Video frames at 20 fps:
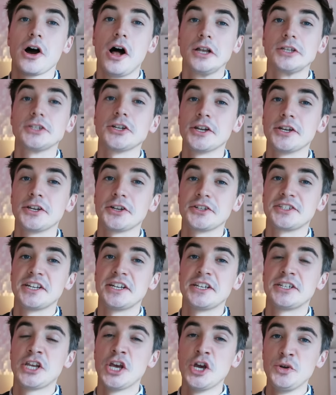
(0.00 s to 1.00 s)
All done and
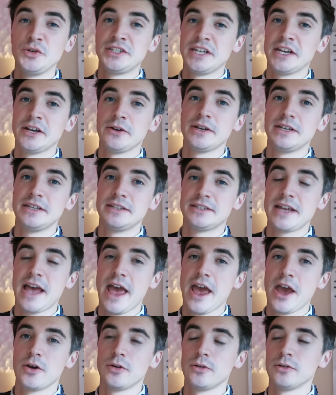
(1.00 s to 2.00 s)
dusted, two series
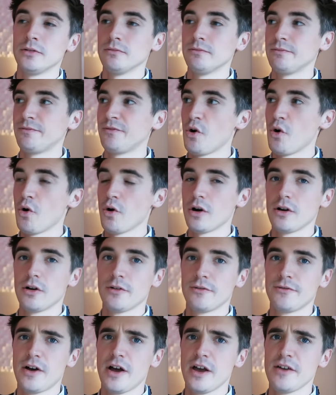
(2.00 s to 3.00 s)
down,
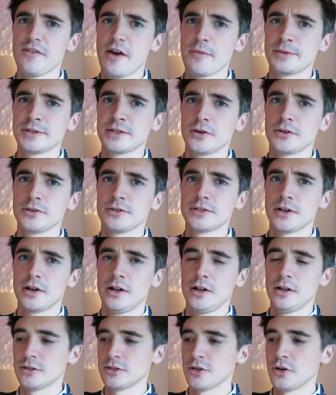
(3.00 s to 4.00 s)
four or five episodes
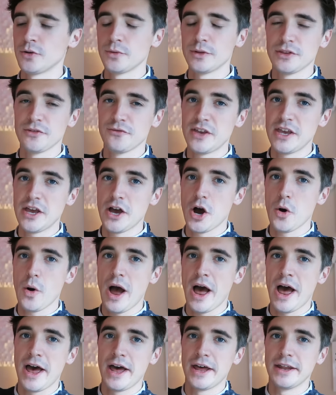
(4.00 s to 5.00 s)
all done with the
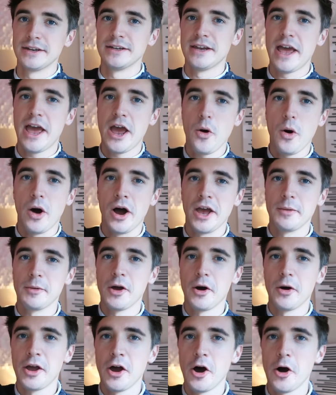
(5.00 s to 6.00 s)
VO, and now I am
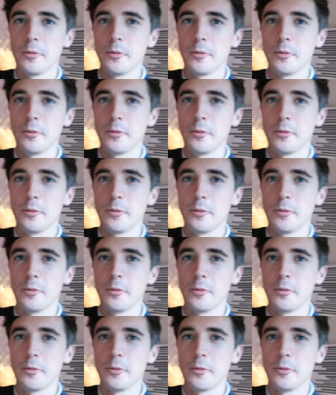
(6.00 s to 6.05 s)
going